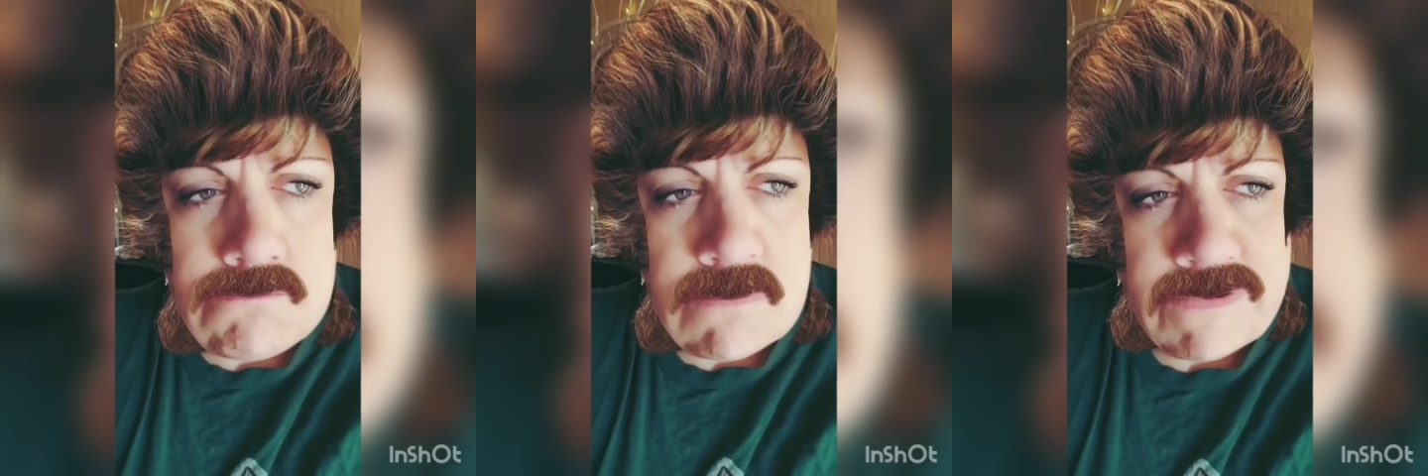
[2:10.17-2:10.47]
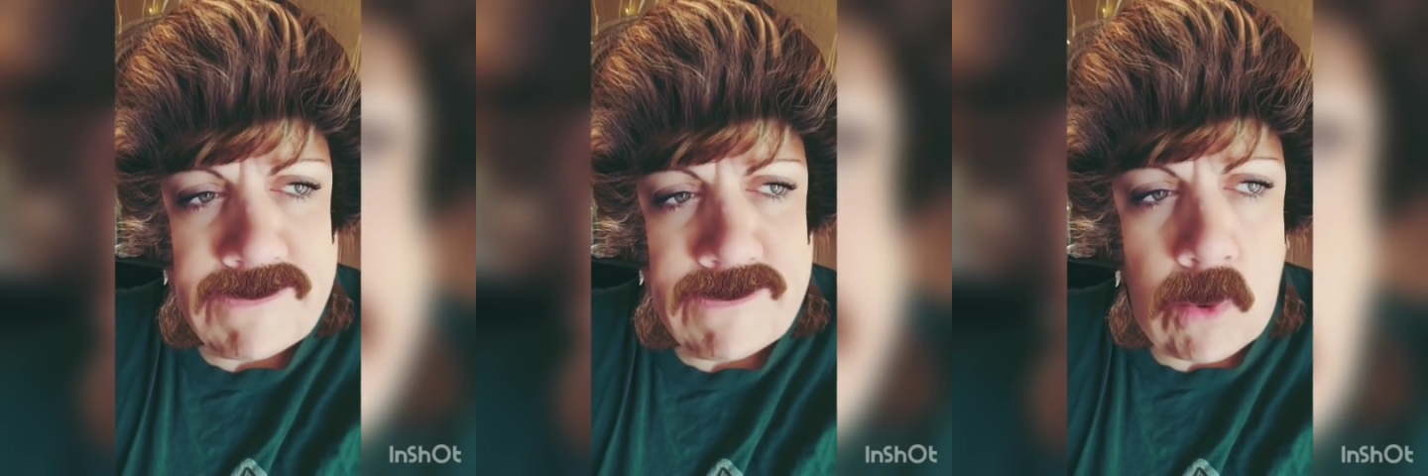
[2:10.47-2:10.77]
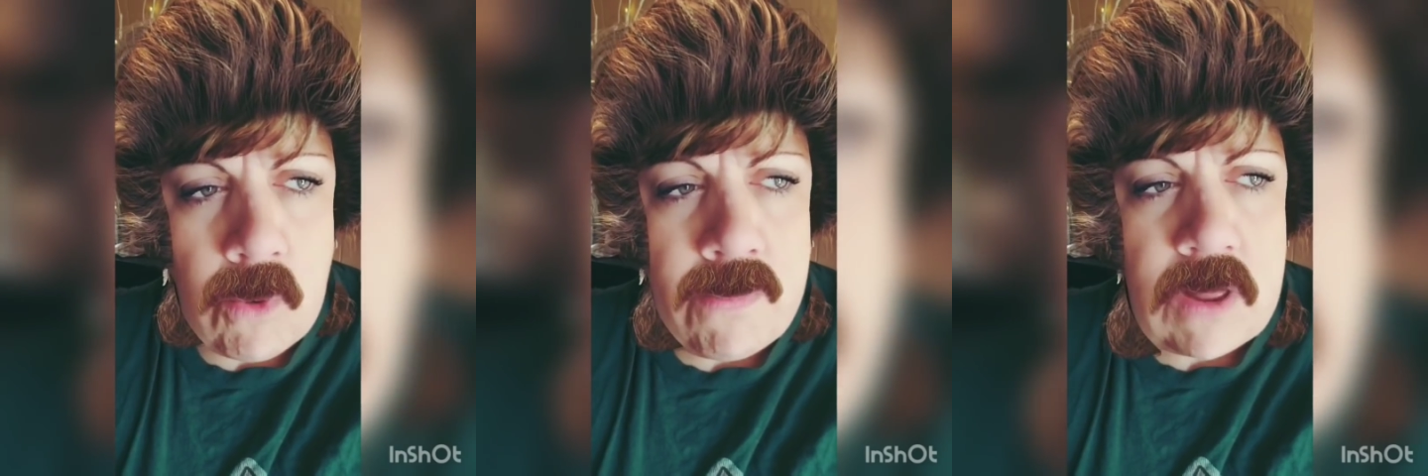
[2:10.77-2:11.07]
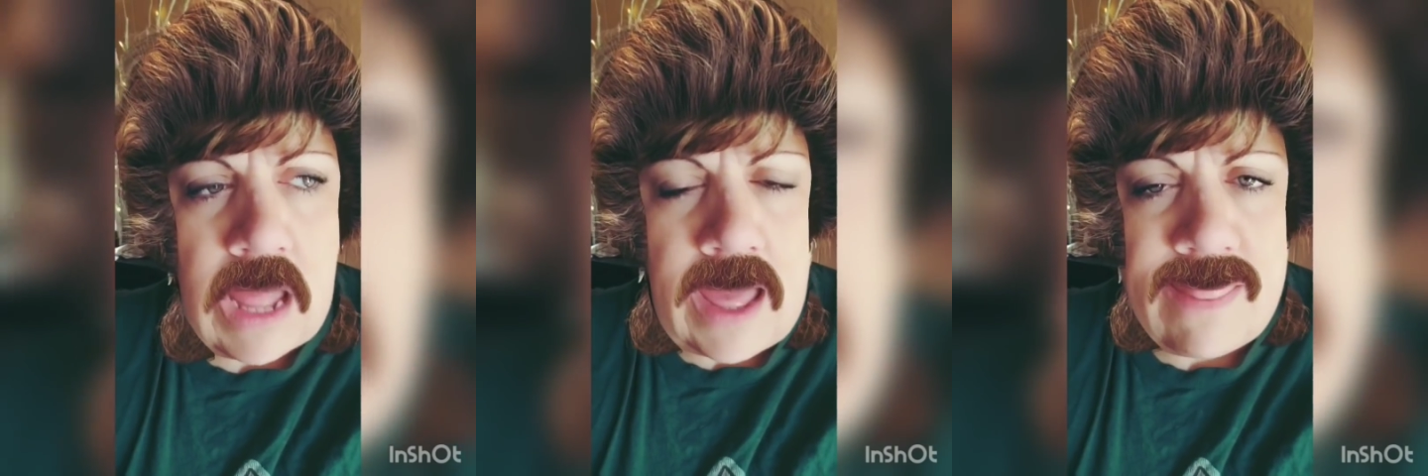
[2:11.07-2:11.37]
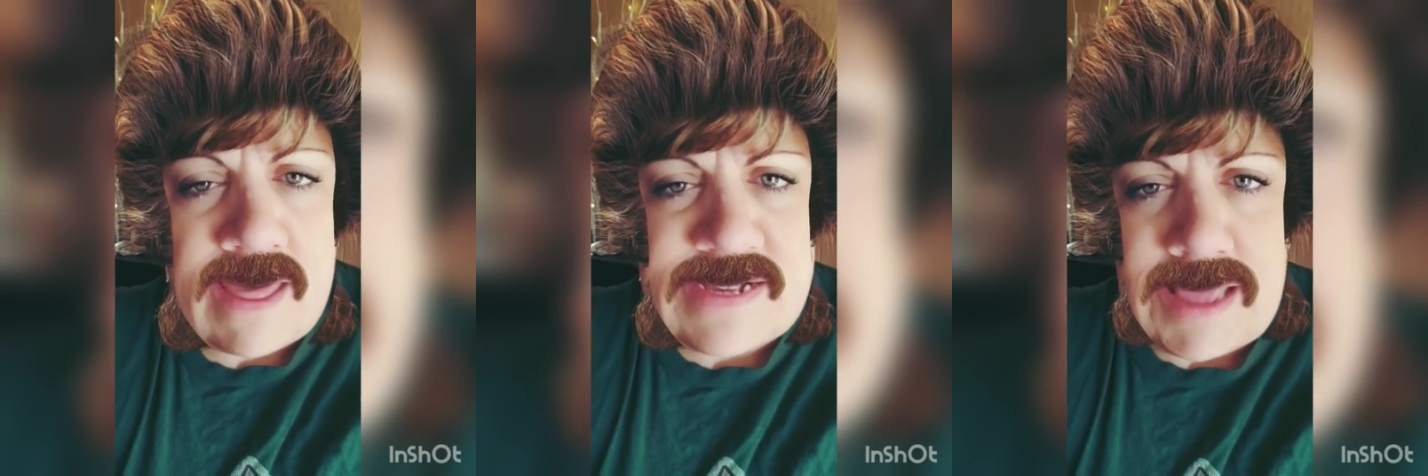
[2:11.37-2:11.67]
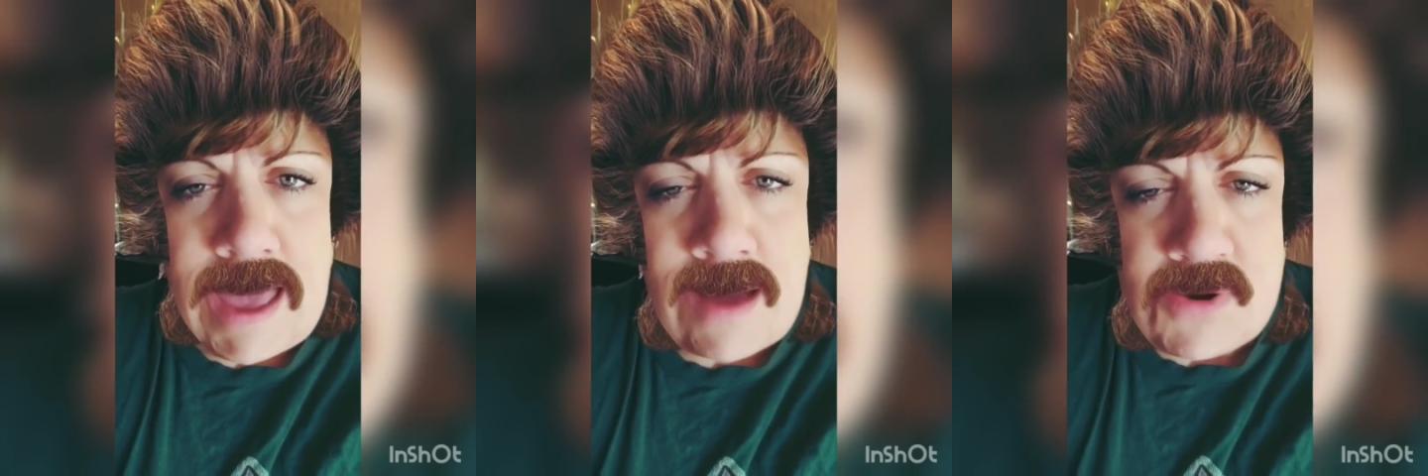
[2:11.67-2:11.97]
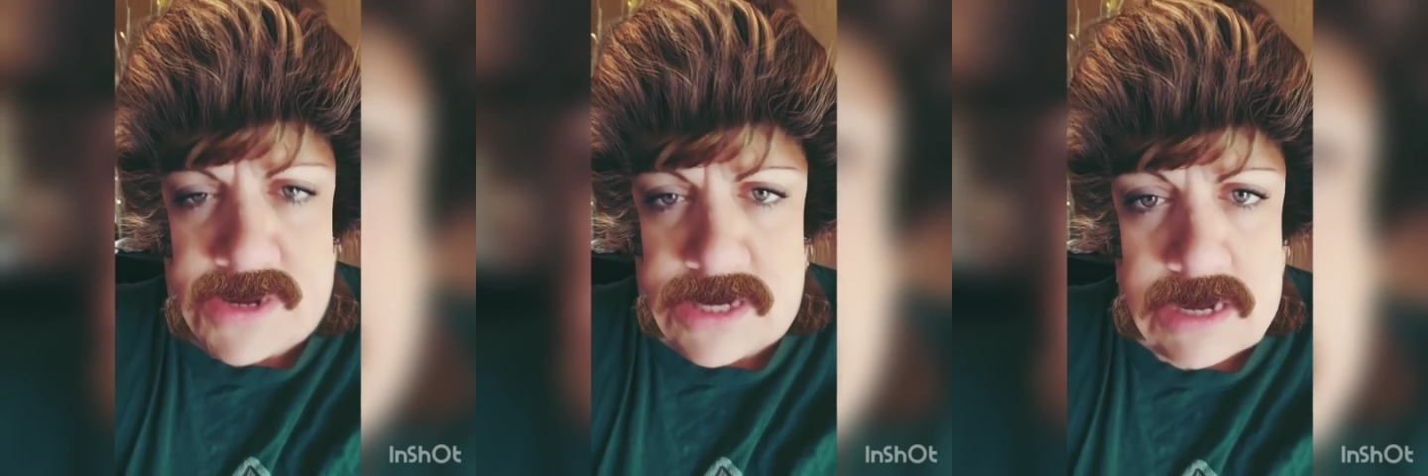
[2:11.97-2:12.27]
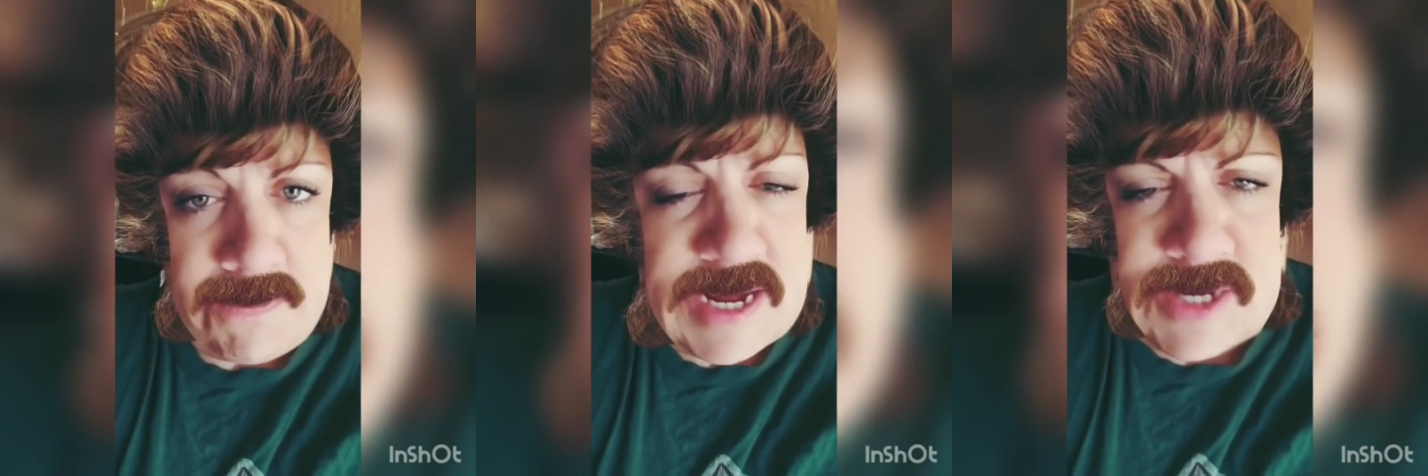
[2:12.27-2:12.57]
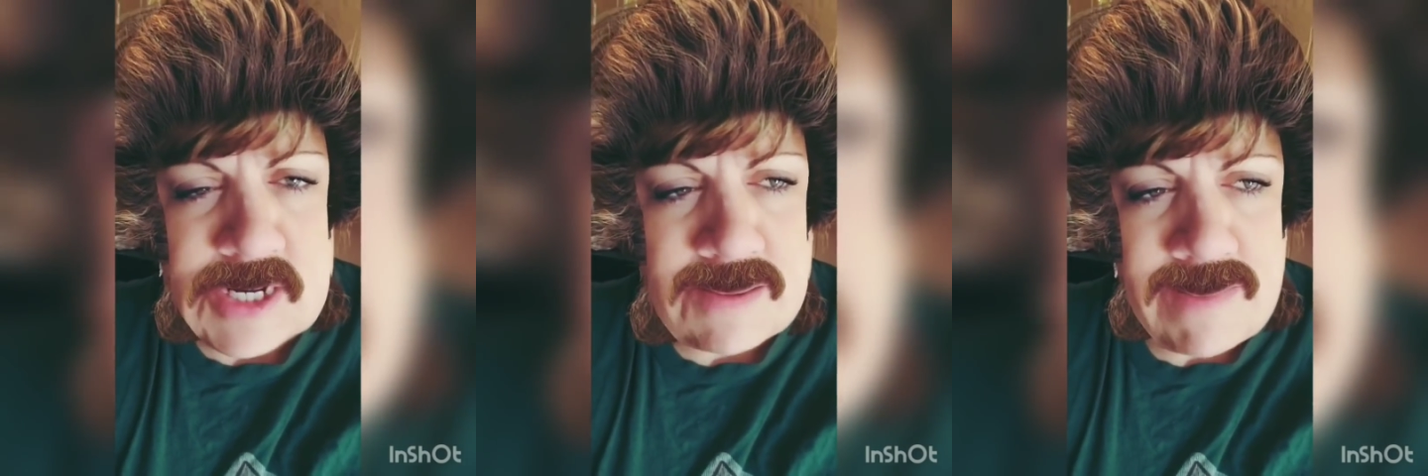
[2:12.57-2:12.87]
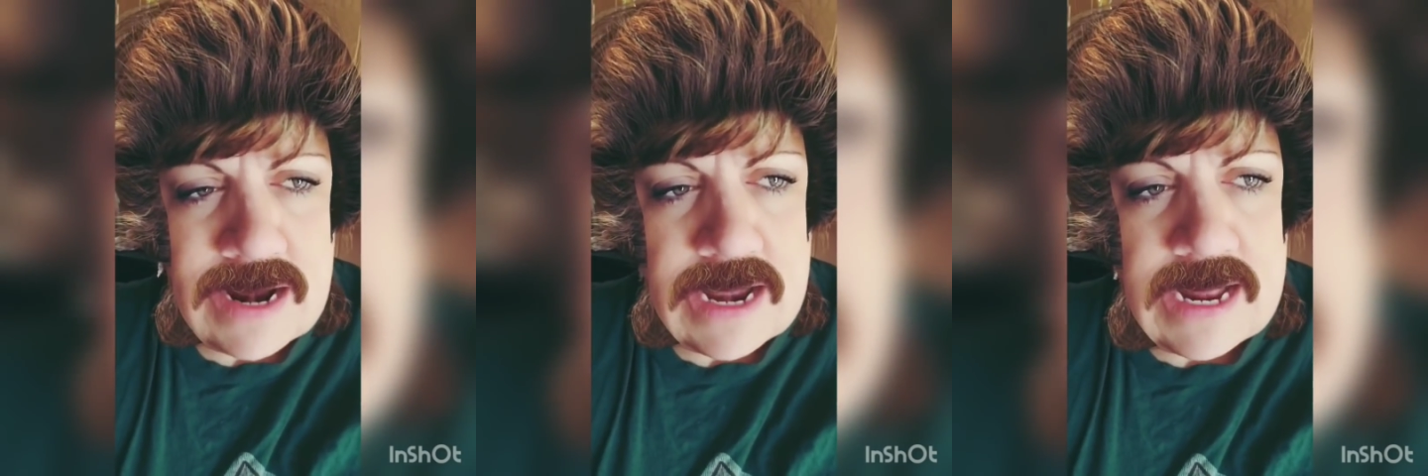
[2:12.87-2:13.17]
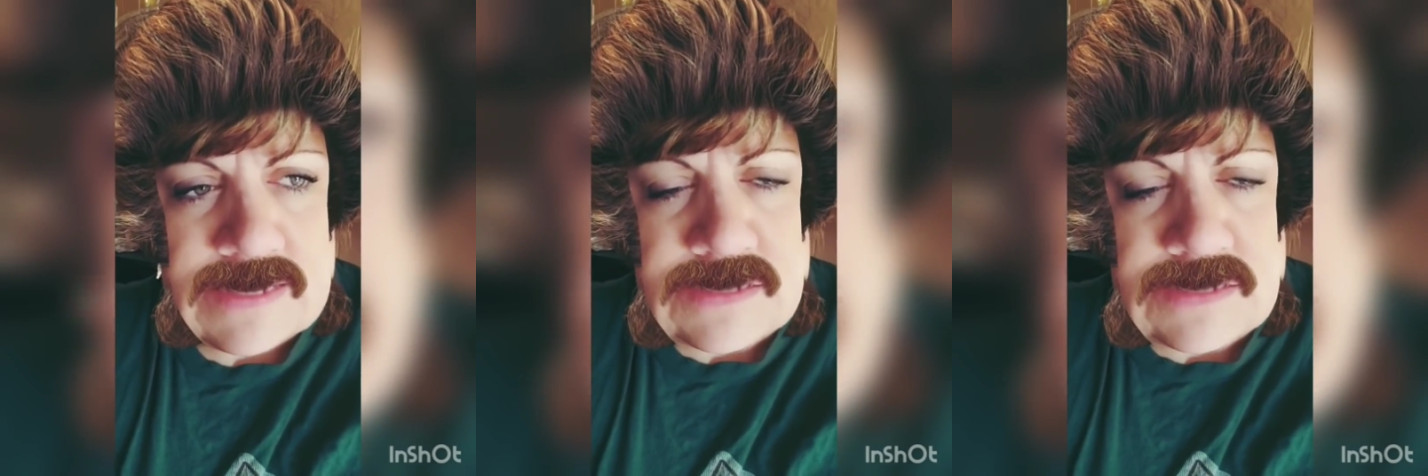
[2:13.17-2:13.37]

before, but they say I'm just a picture of my daddy,